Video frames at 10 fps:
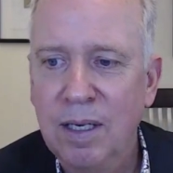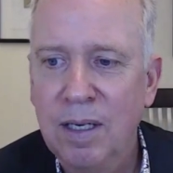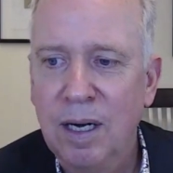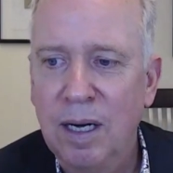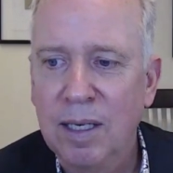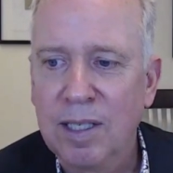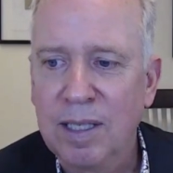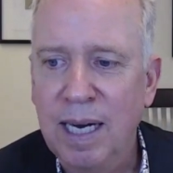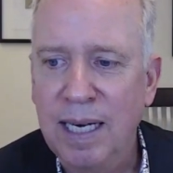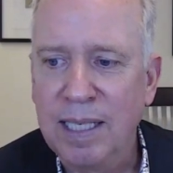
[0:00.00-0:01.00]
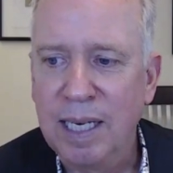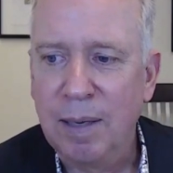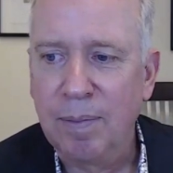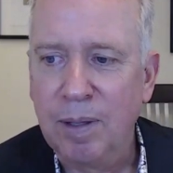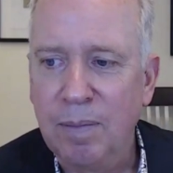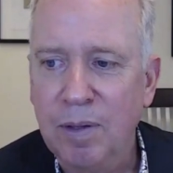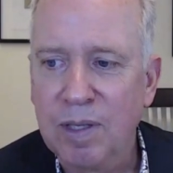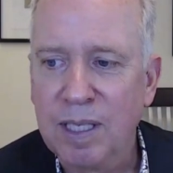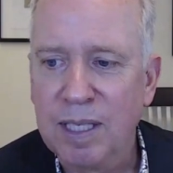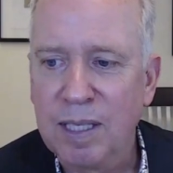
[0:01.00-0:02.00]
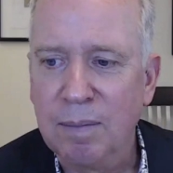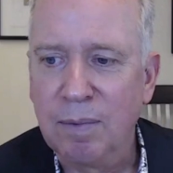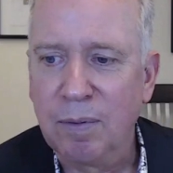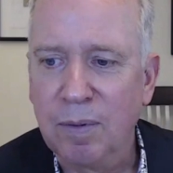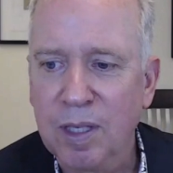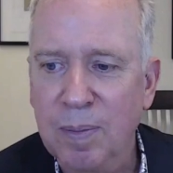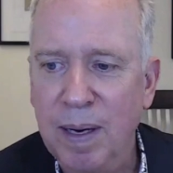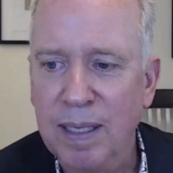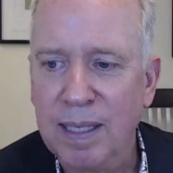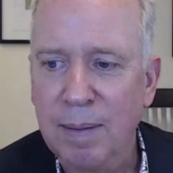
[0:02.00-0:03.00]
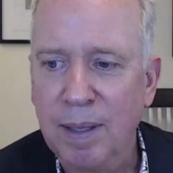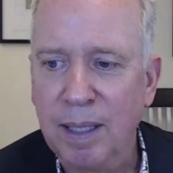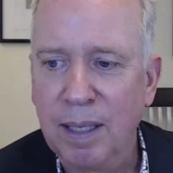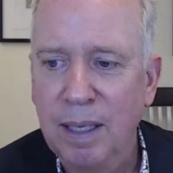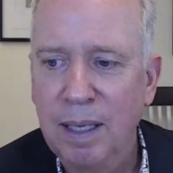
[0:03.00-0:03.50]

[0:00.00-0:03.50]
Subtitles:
to take to help the immune system through this pandemic